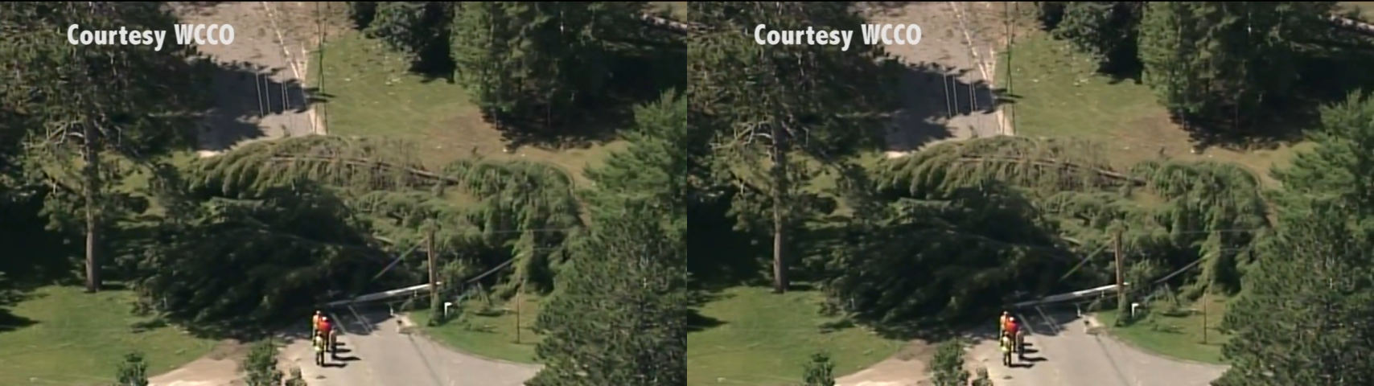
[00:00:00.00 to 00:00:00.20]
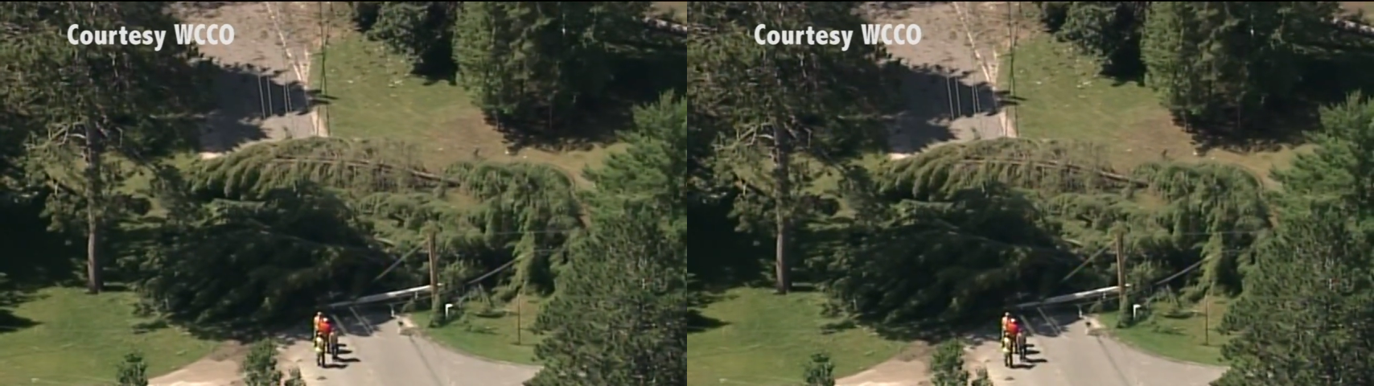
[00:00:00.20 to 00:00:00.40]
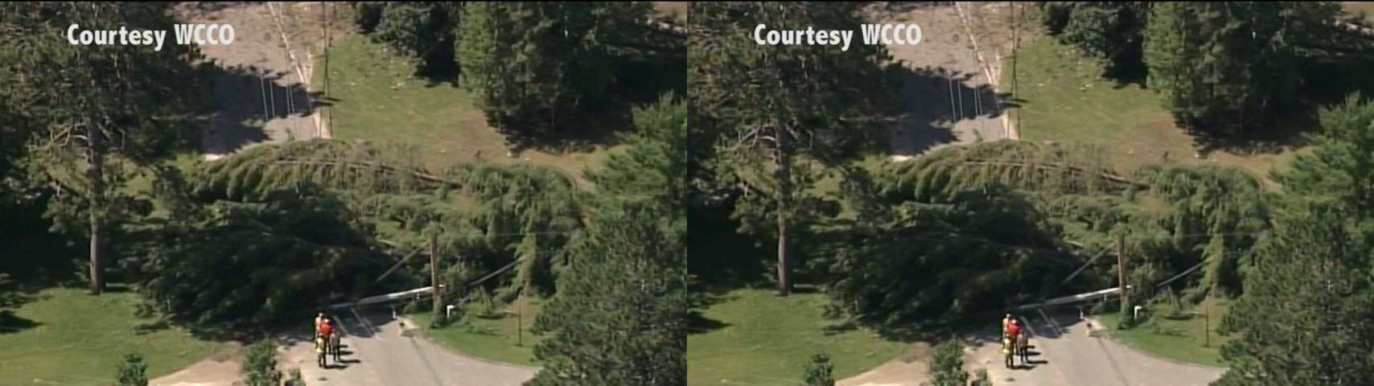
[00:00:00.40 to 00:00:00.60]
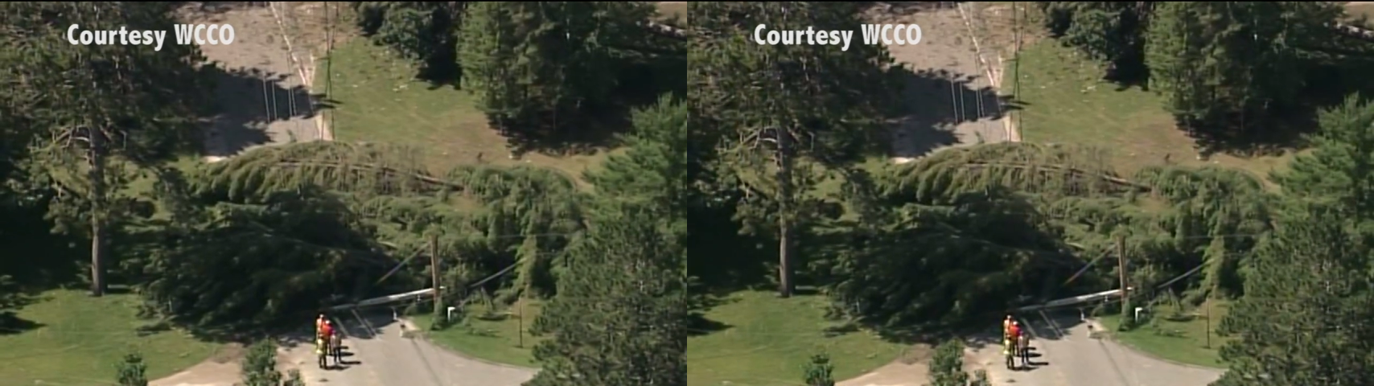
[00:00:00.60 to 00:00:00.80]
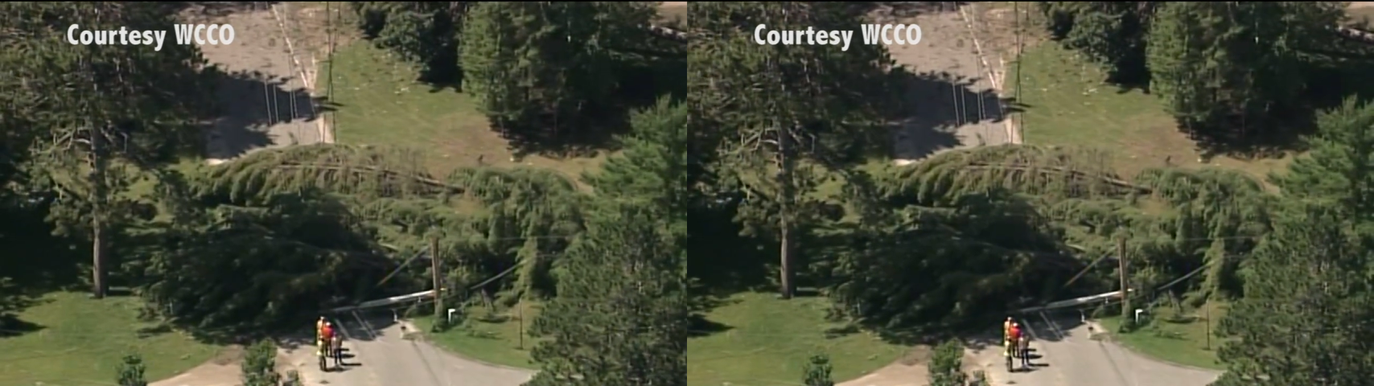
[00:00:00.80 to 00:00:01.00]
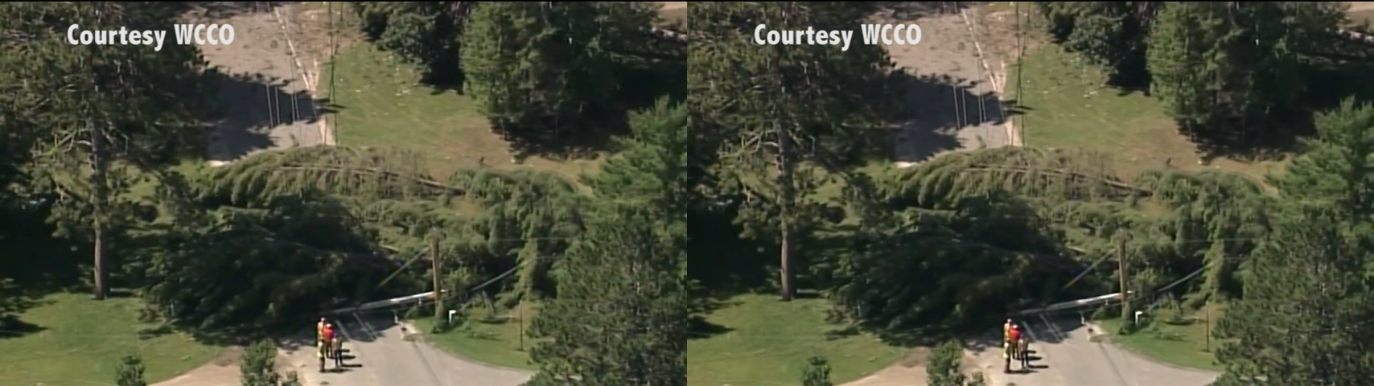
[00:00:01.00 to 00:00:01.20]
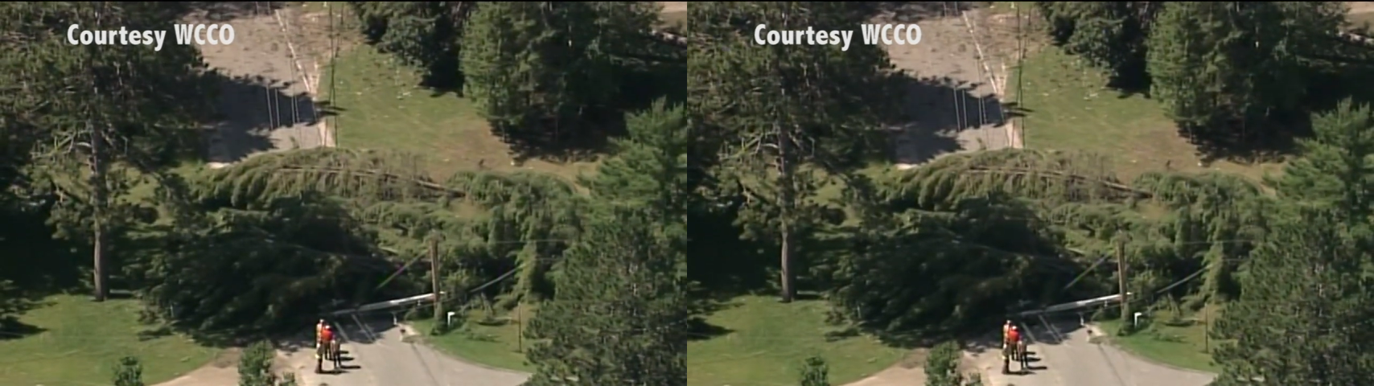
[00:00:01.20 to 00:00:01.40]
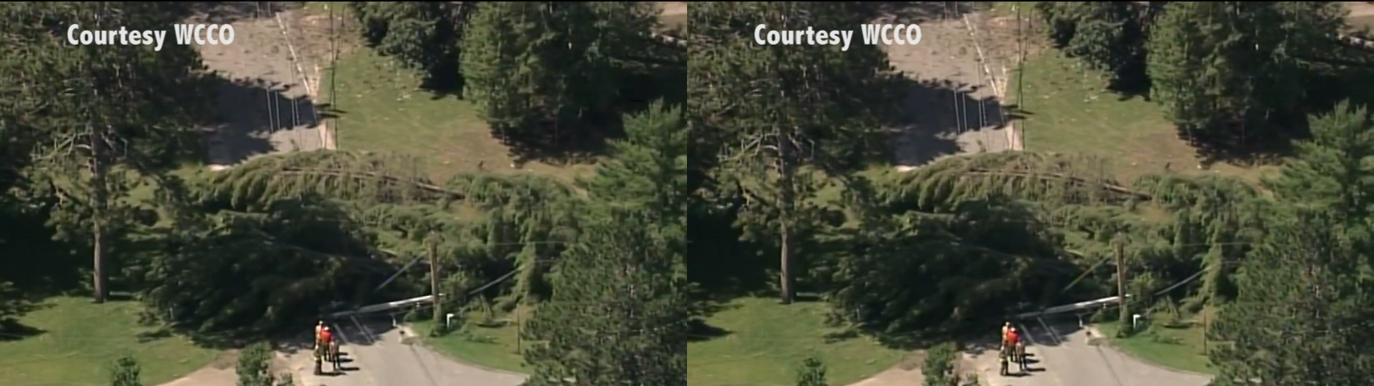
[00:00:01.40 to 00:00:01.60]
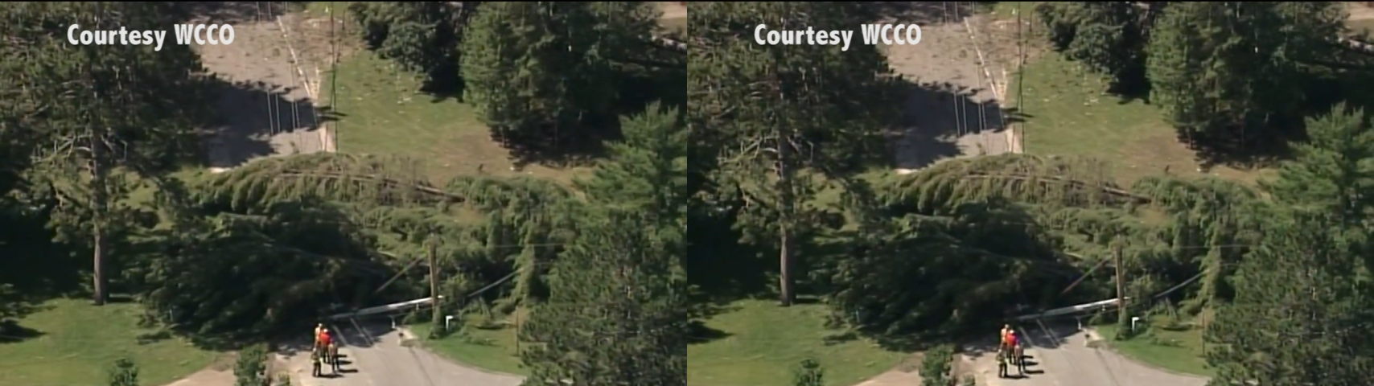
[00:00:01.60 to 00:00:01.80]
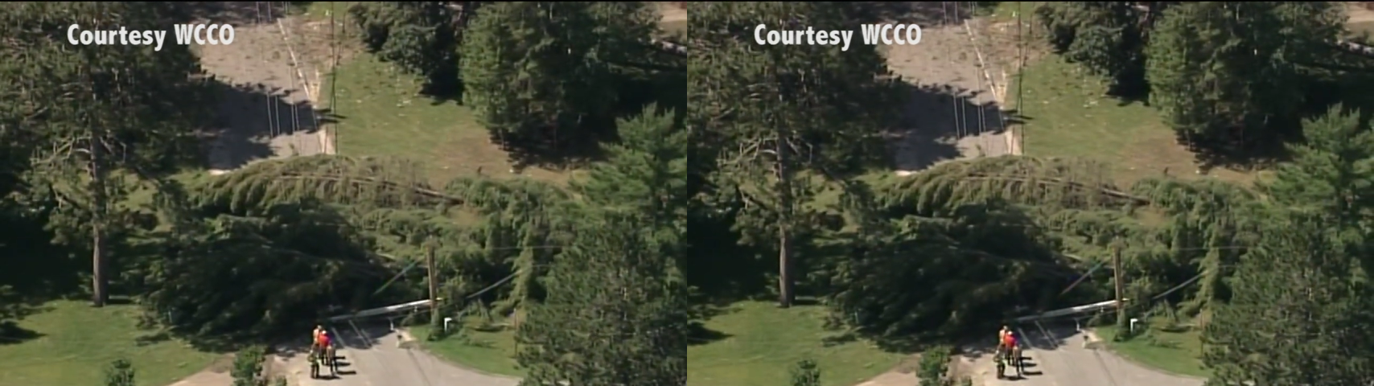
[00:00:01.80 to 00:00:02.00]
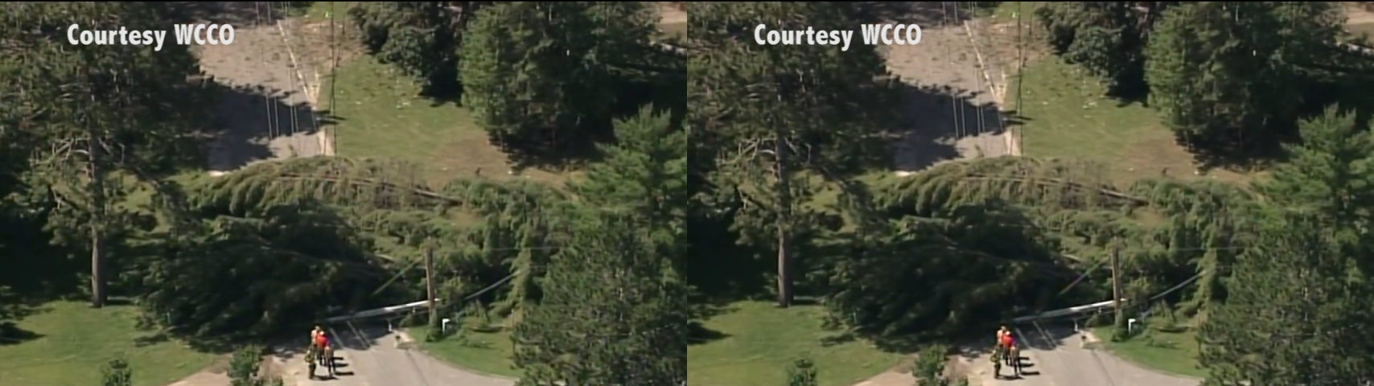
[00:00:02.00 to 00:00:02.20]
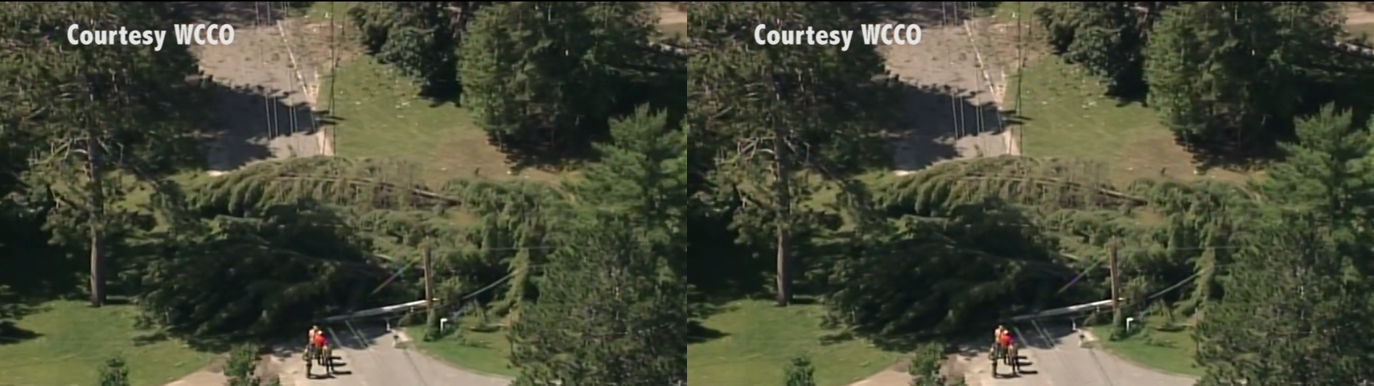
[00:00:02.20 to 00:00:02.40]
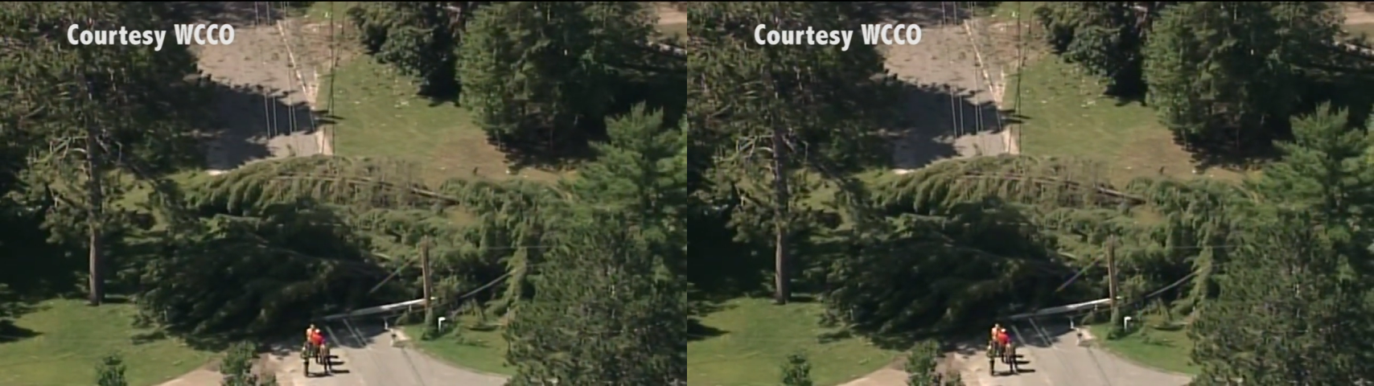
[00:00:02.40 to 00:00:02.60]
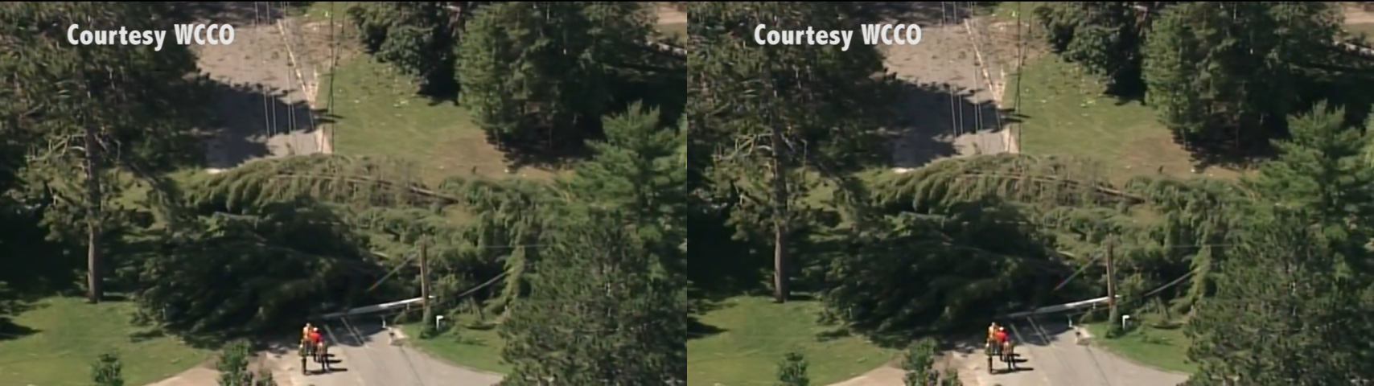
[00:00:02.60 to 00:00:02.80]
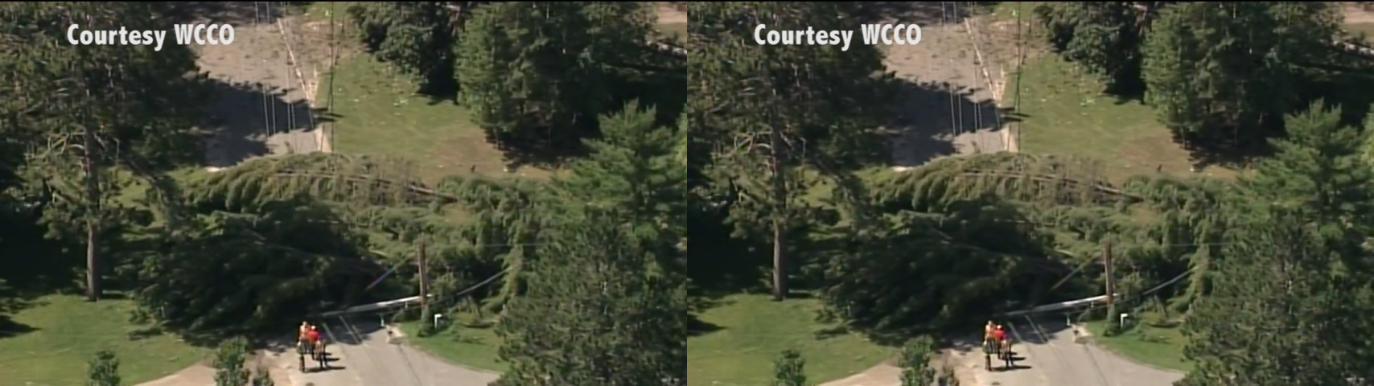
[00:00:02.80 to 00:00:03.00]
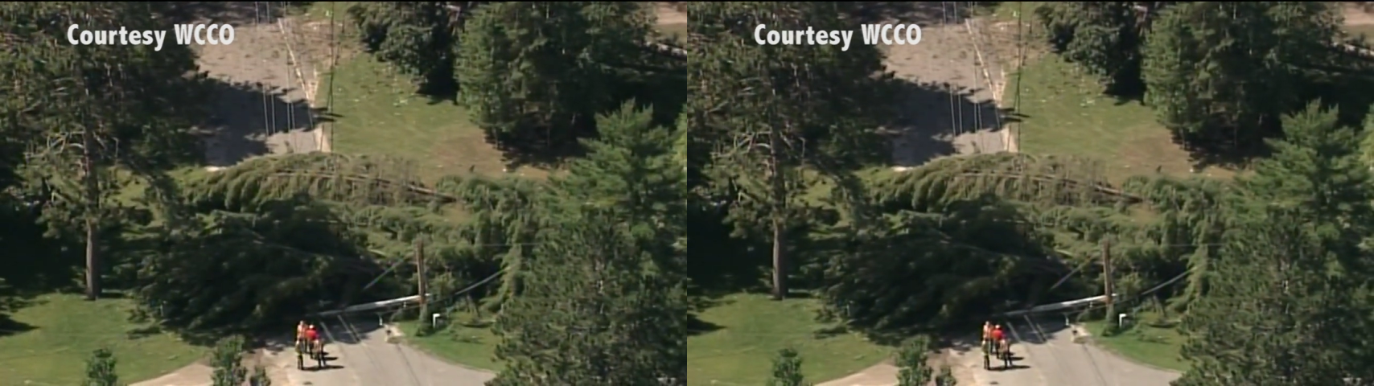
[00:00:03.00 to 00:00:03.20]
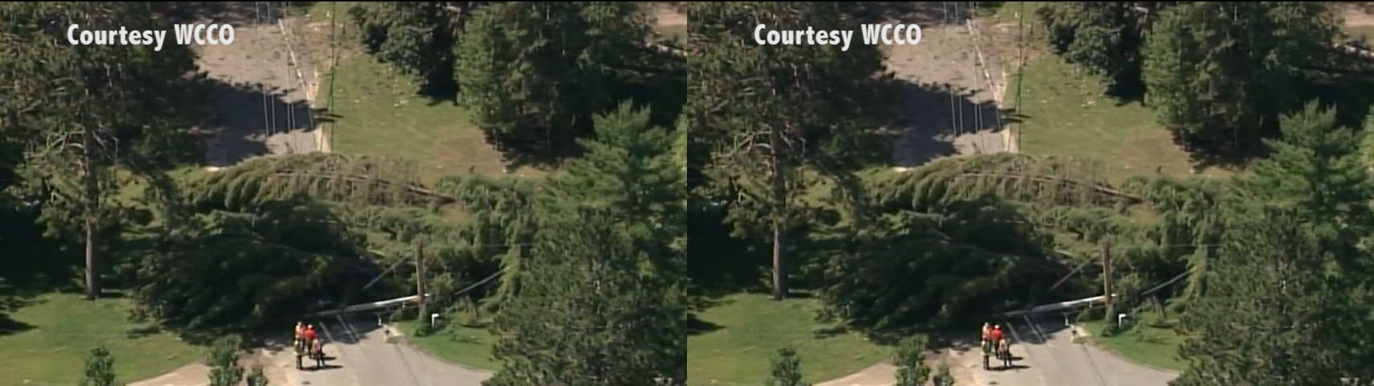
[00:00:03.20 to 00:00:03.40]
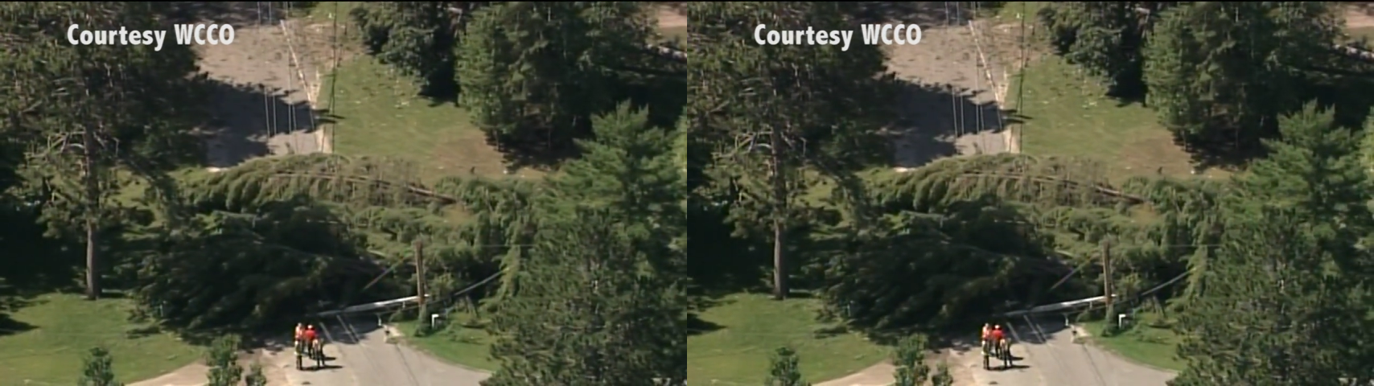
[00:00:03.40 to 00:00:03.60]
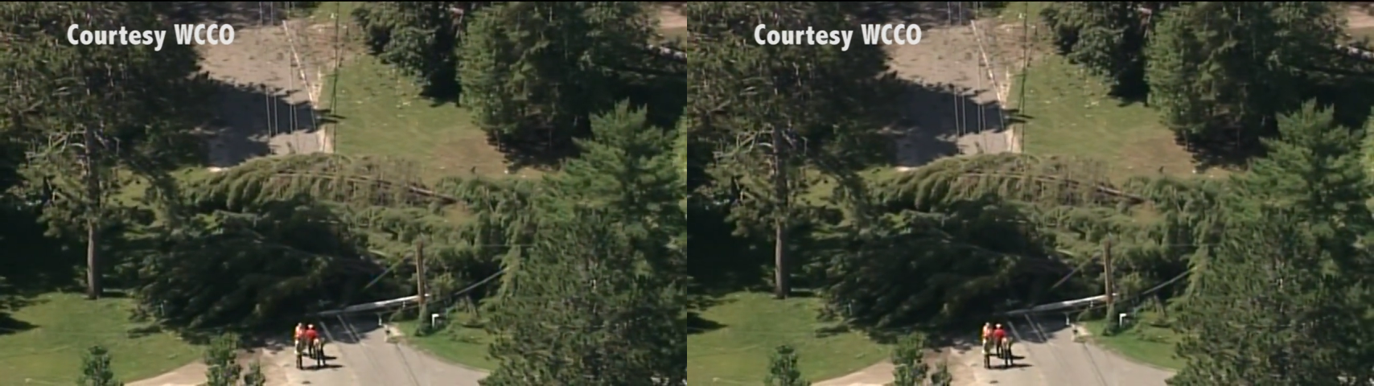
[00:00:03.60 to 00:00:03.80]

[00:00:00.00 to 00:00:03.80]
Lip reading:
Nobody's mouth can be seen.